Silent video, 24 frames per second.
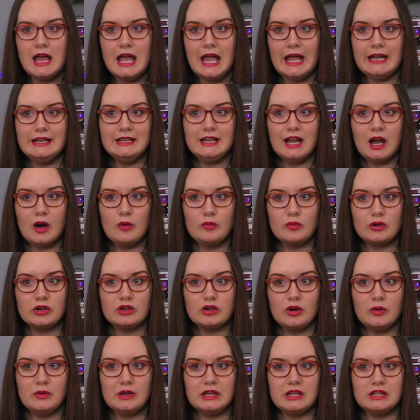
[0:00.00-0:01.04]
And now we're
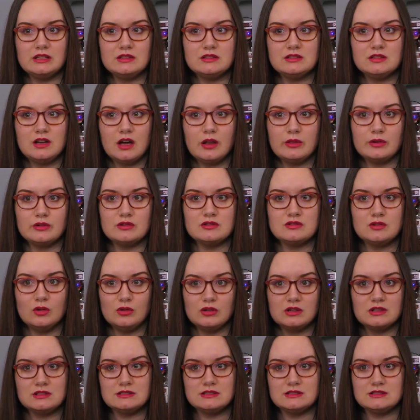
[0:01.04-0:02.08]
going into other
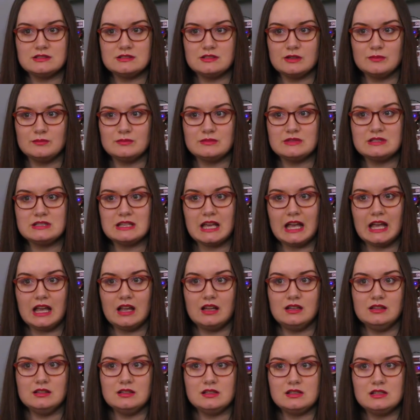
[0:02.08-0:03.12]
solar systems,
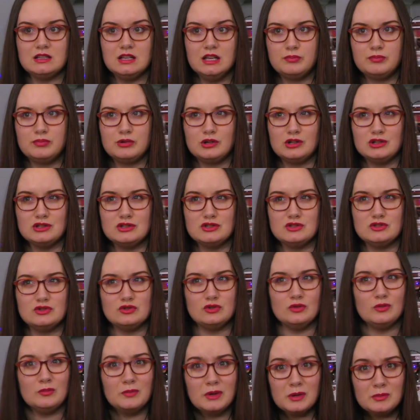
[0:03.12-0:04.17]
and
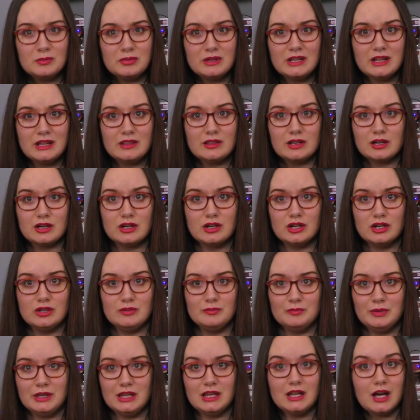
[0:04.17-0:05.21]
presumably there could
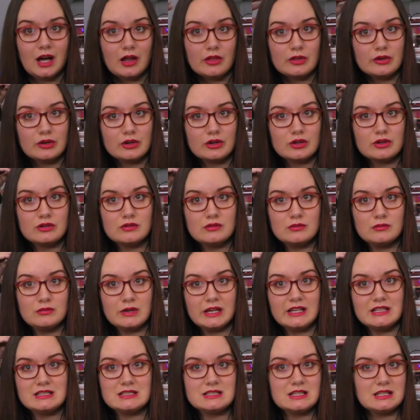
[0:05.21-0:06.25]
be other
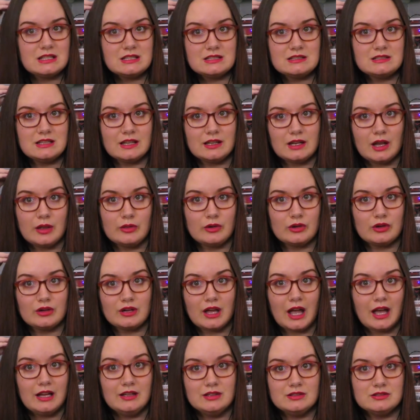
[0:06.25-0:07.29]
races and other
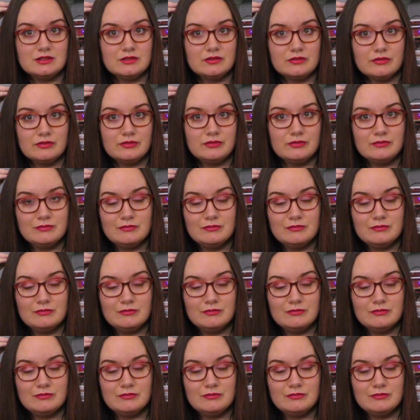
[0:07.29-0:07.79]
kinds of